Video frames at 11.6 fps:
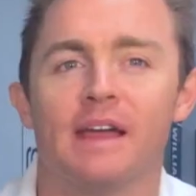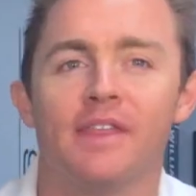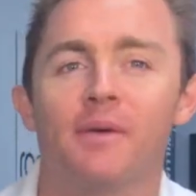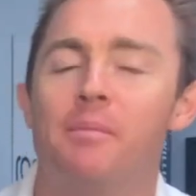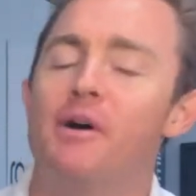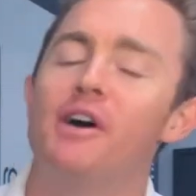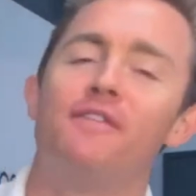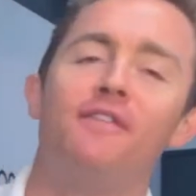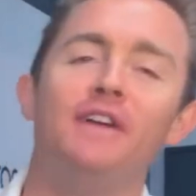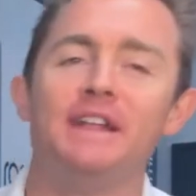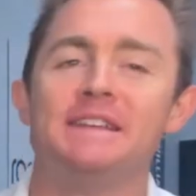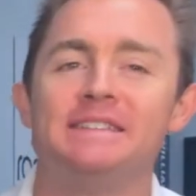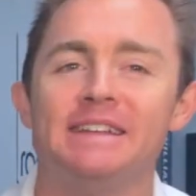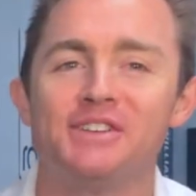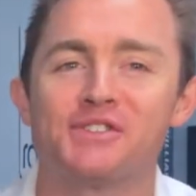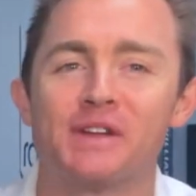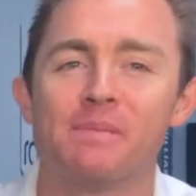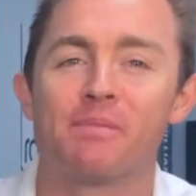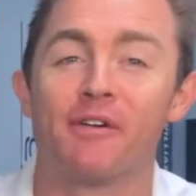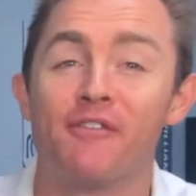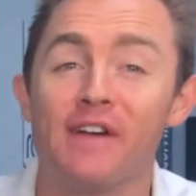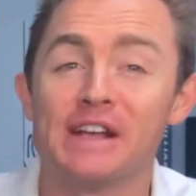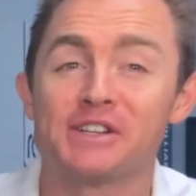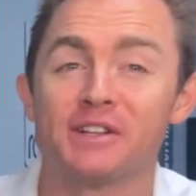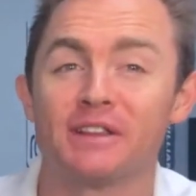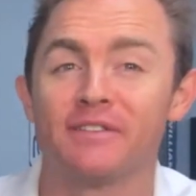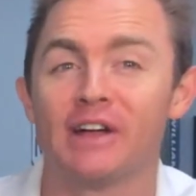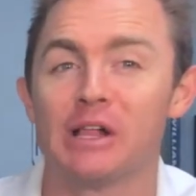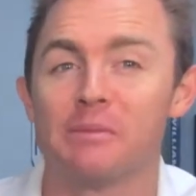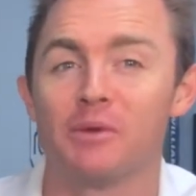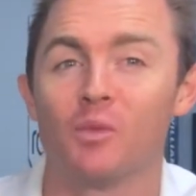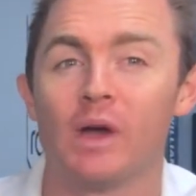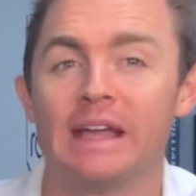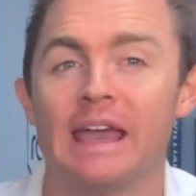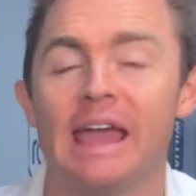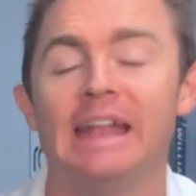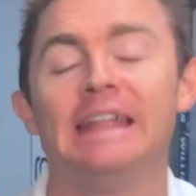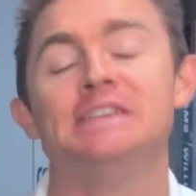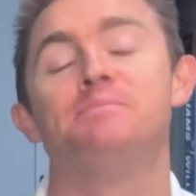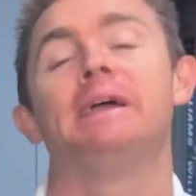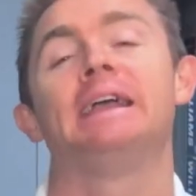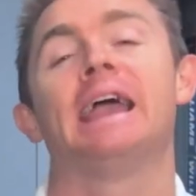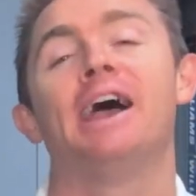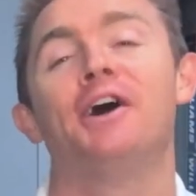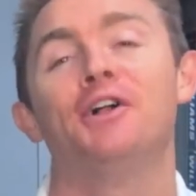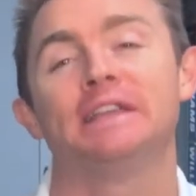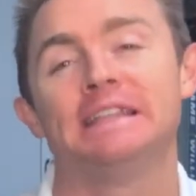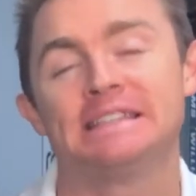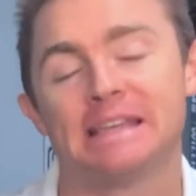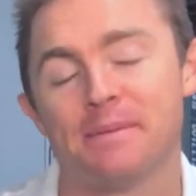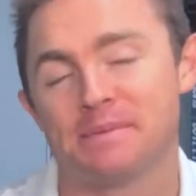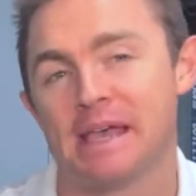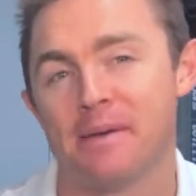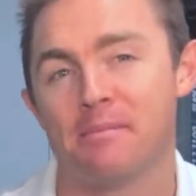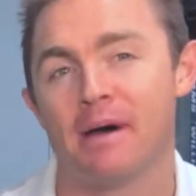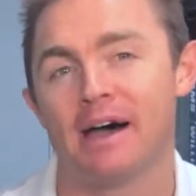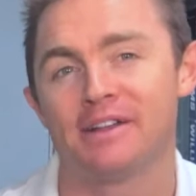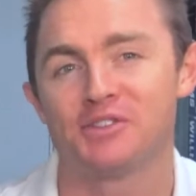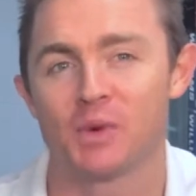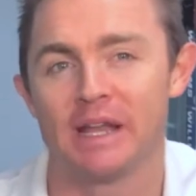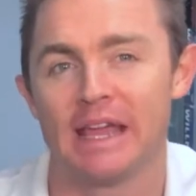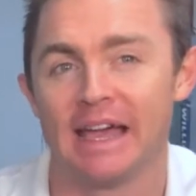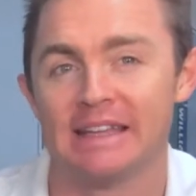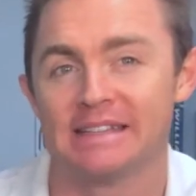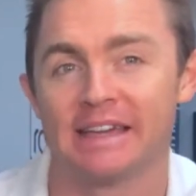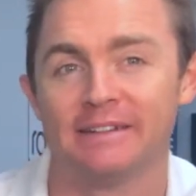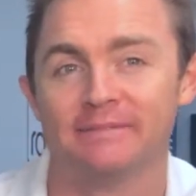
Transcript: The Perth Fitness Industry Professional Development Weekend is being held in September 2018.